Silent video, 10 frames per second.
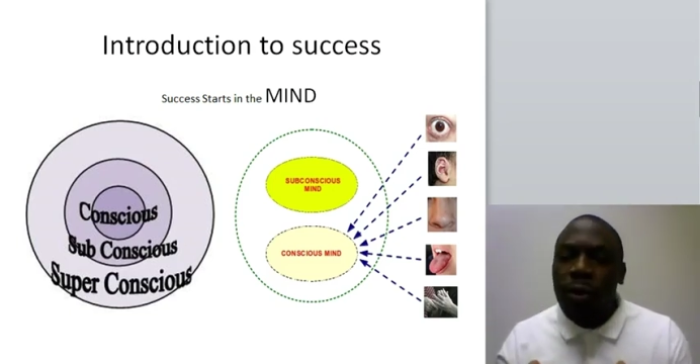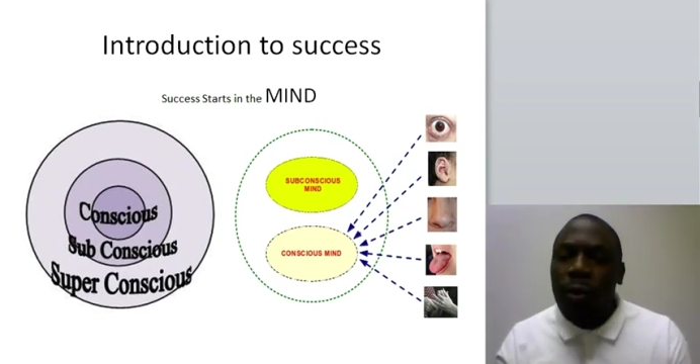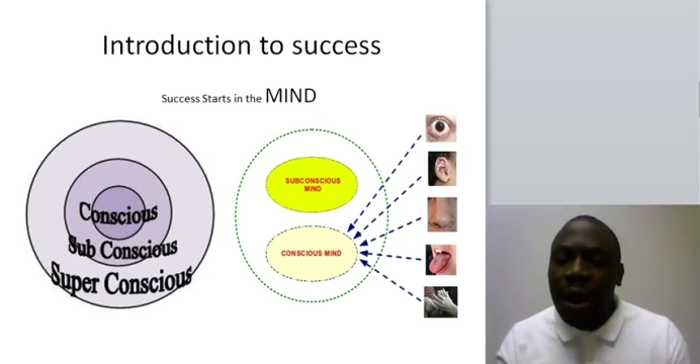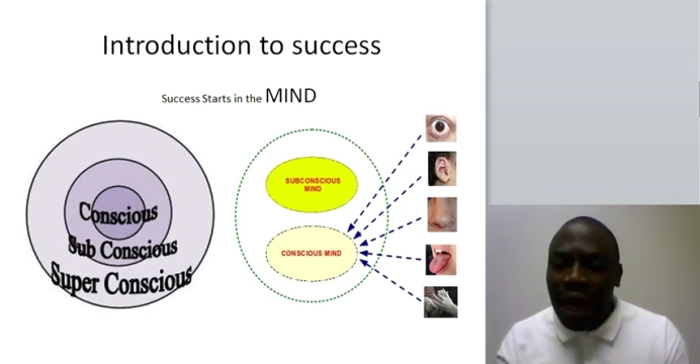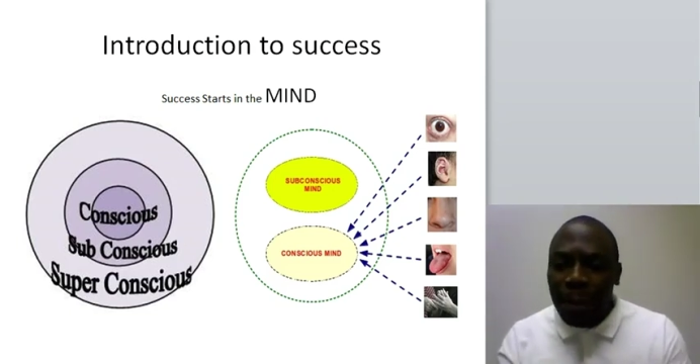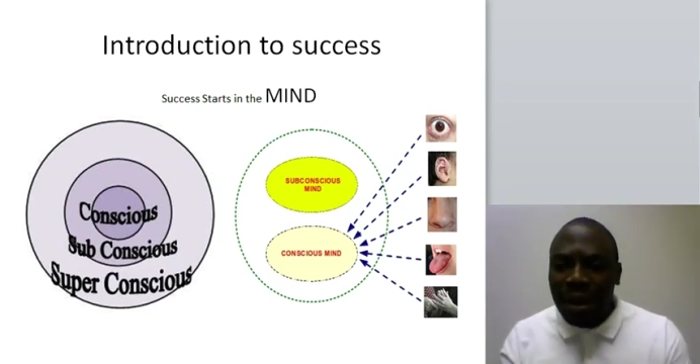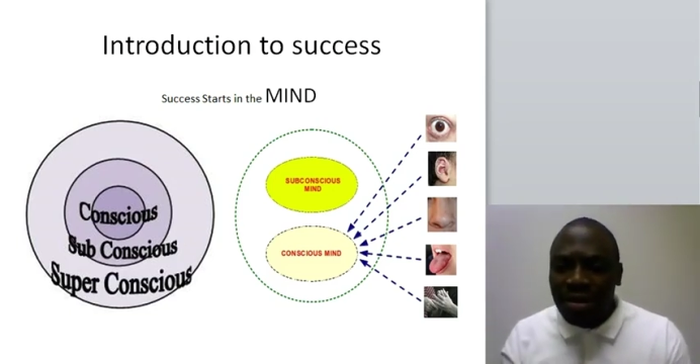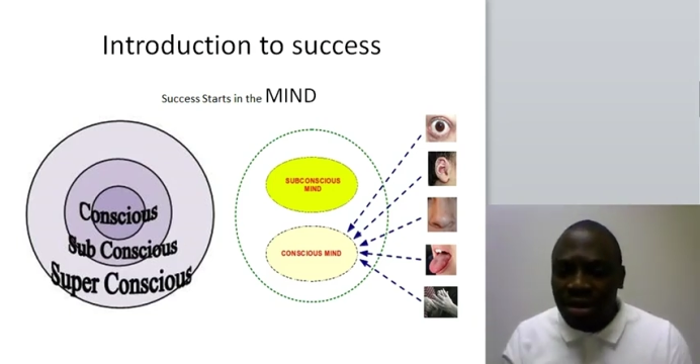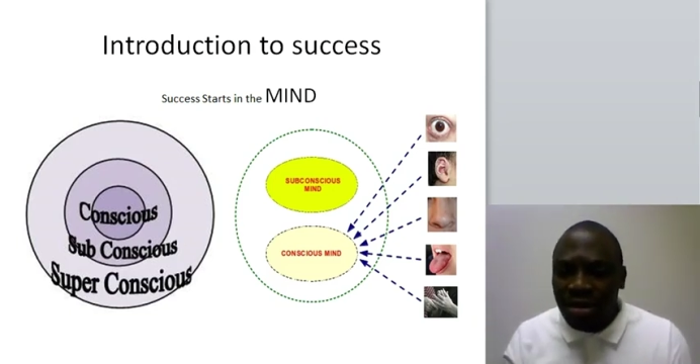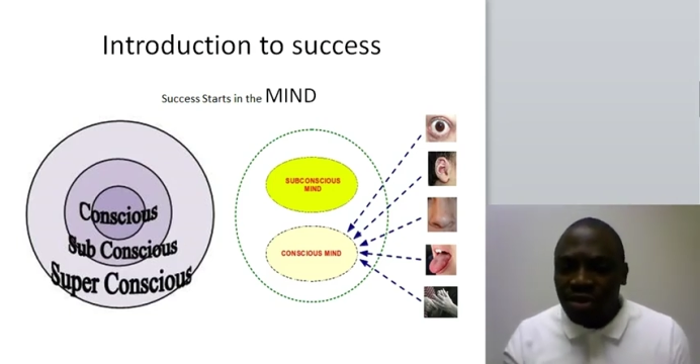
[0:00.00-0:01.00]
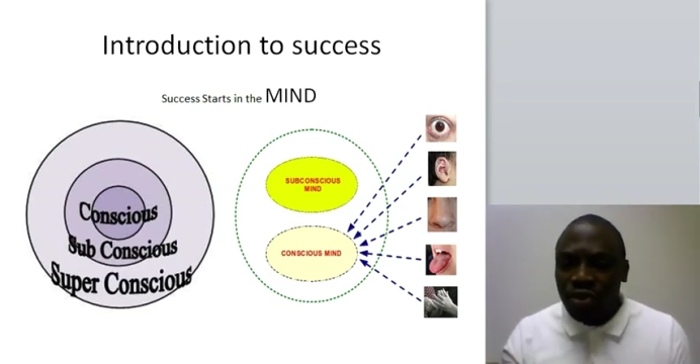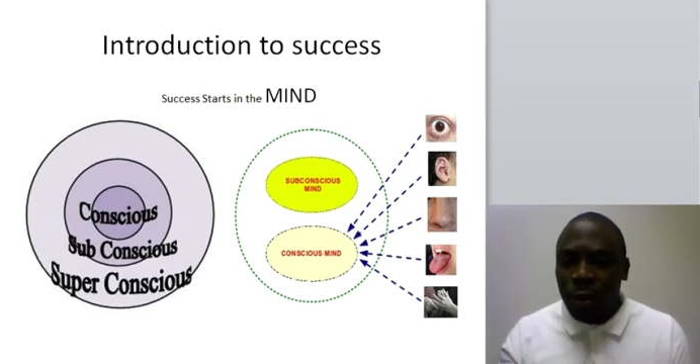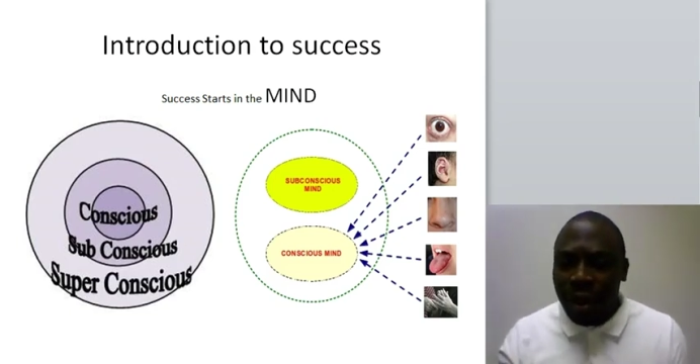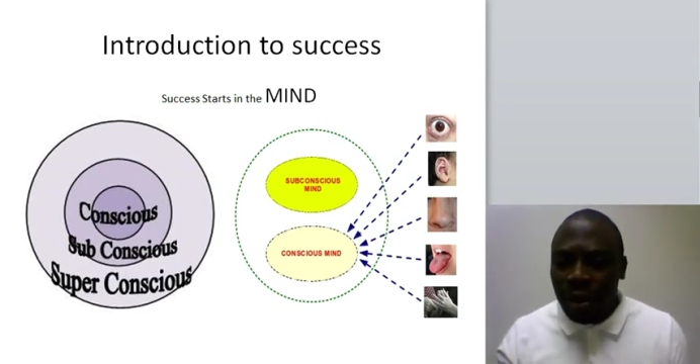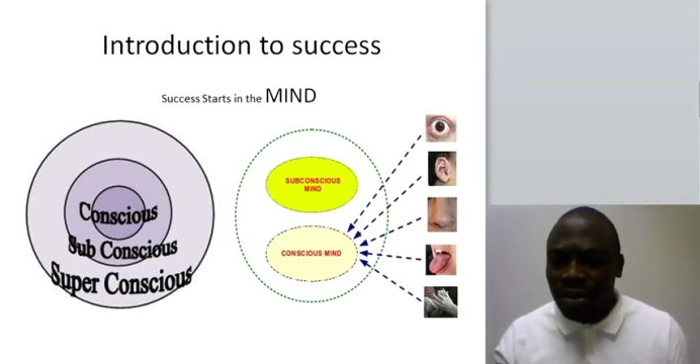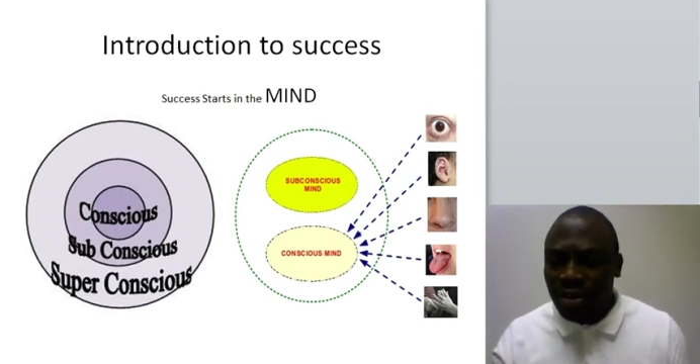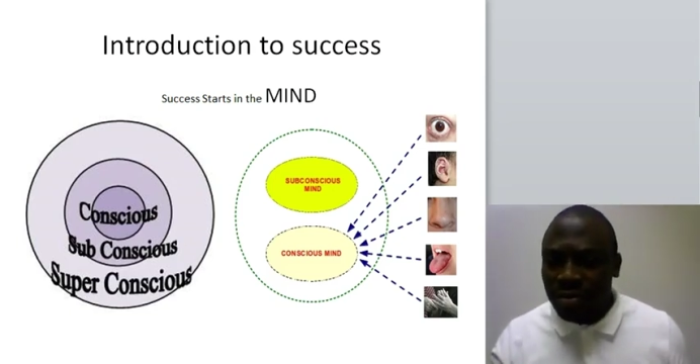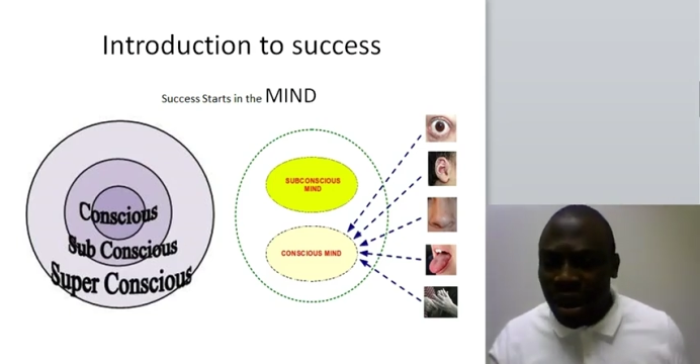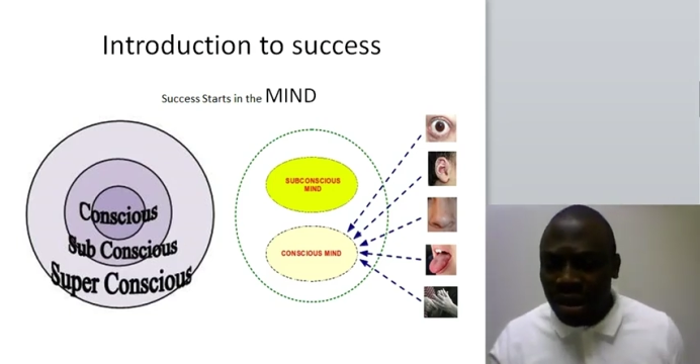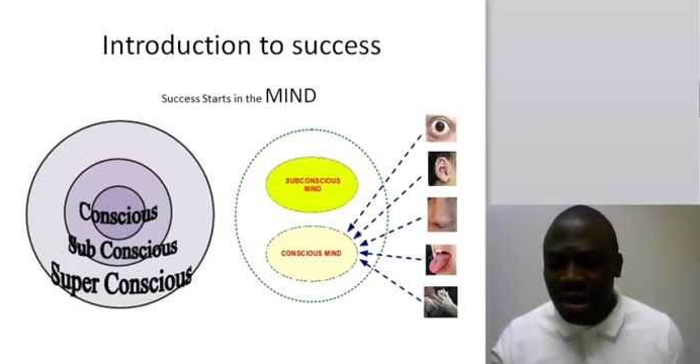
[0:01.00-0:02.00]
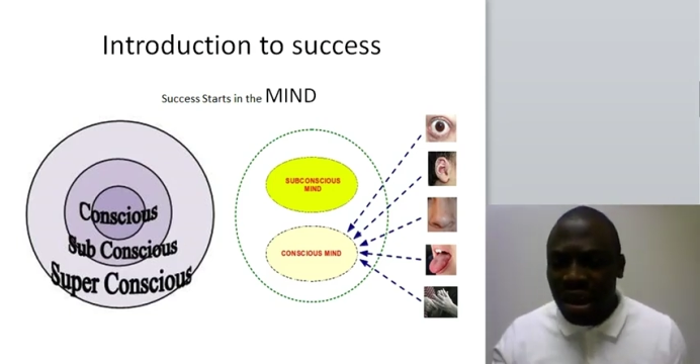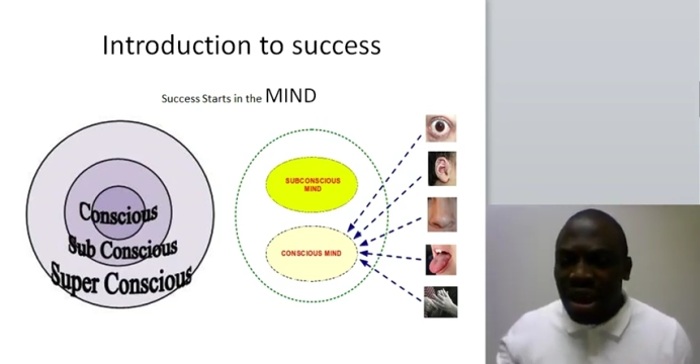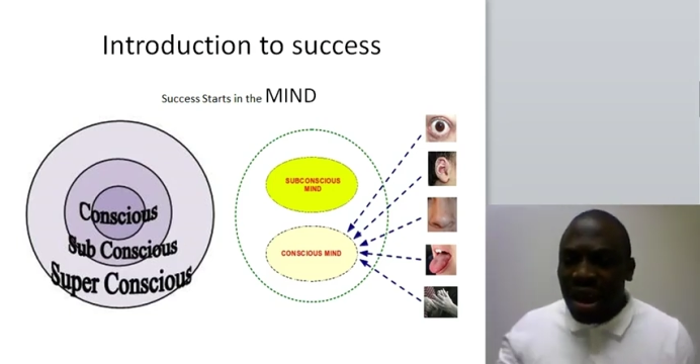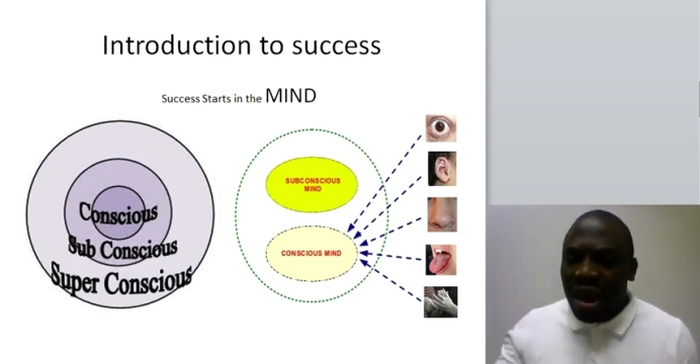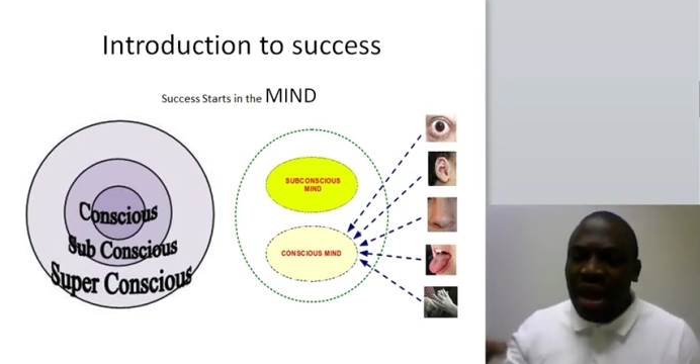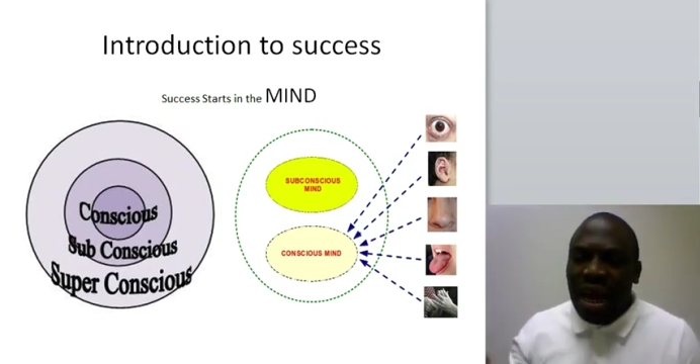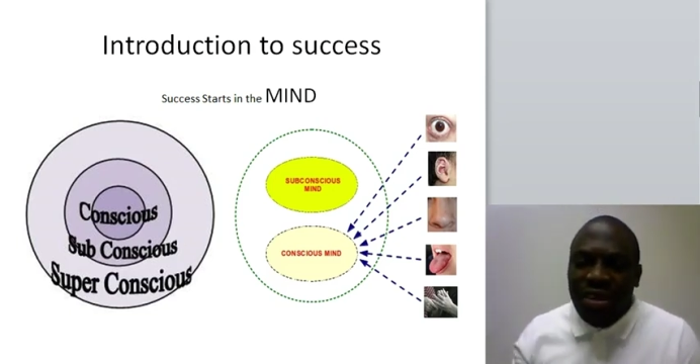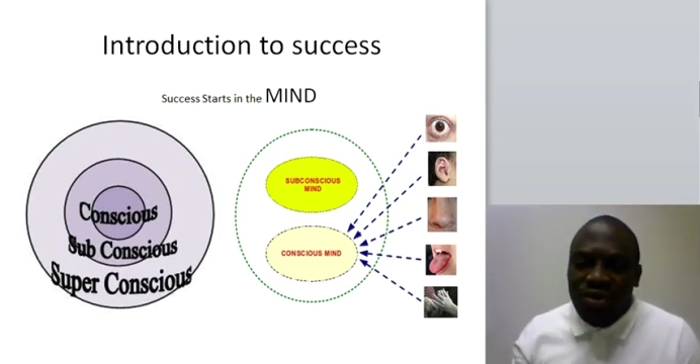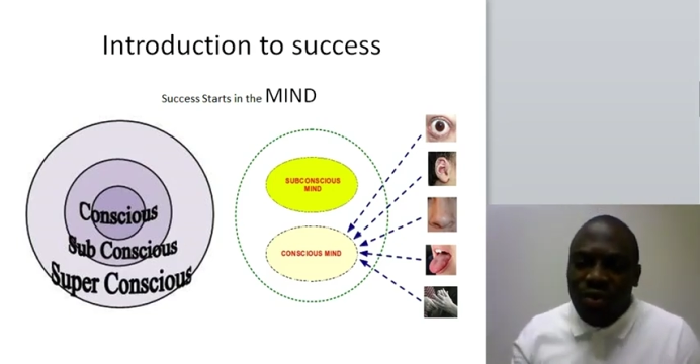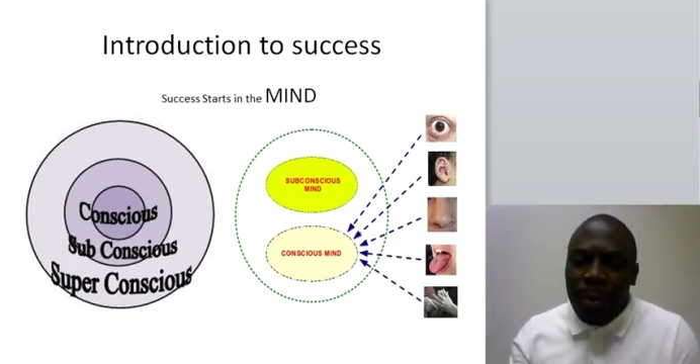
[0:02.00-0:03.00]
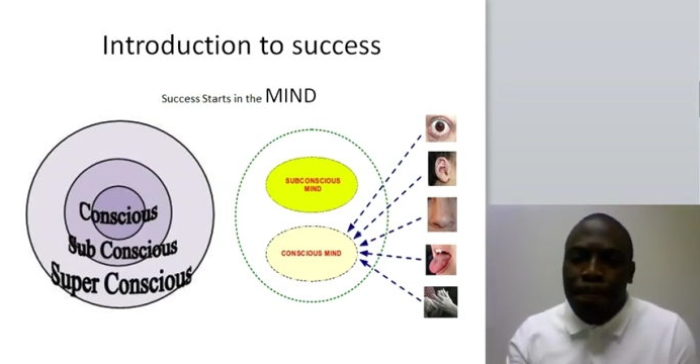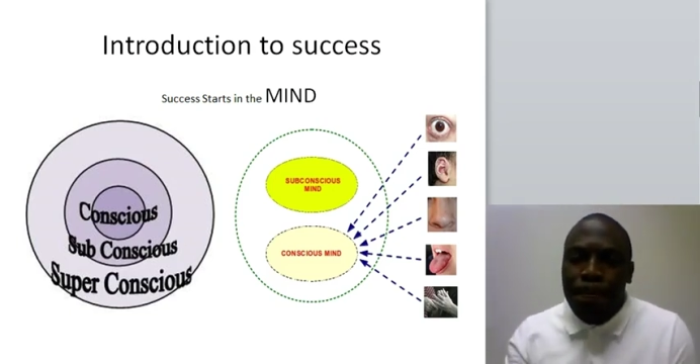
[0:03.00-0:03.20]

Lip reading: Now what happens in the superconscious mind? That is where